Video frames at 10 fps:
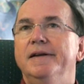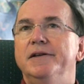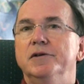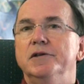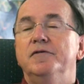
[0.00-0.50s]

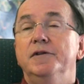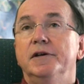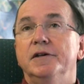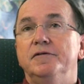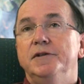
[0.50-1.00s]
So it's
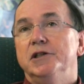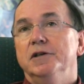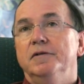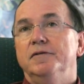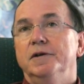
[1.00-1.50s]
very
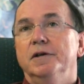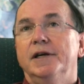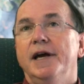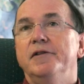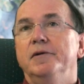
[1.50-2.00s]
efficient for
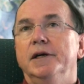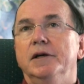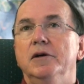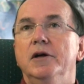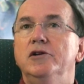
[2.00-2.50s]

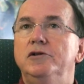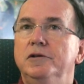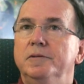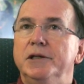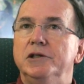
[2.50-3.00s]
gathering
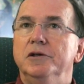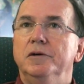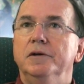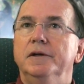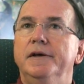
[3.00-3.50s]

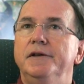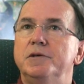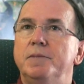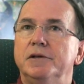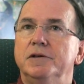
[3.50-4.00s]
two-dimensional
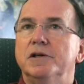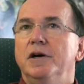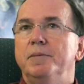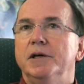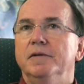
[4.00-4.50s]

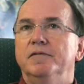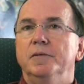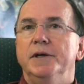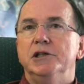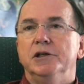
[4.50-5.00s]
spectroscopic
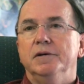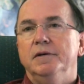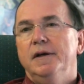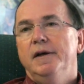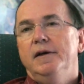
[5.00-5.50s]
information.
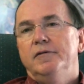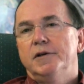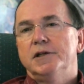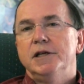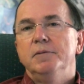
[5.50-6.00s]
For
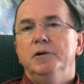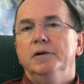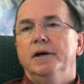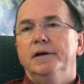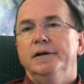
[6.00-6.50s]

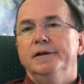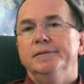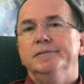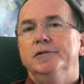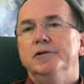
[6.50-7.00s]

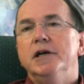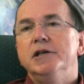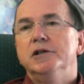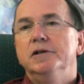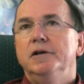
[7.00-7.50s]
example,
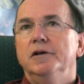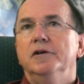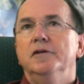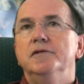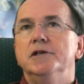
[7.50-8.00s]
rotation
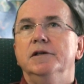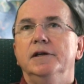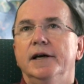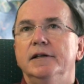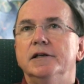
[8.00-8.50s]
curves in
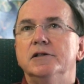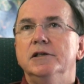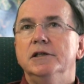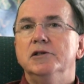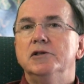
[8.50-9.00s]

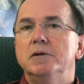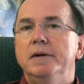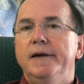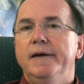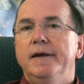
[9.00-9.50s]
galaxies,
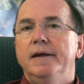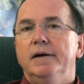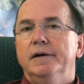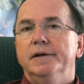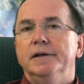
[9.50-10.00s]

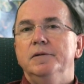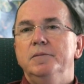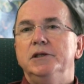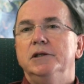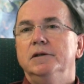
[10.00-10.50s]

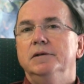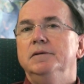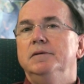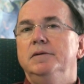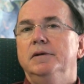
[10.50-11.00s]

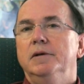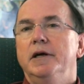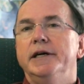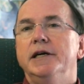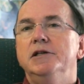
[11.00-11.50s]
emission
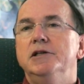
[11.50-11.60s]
line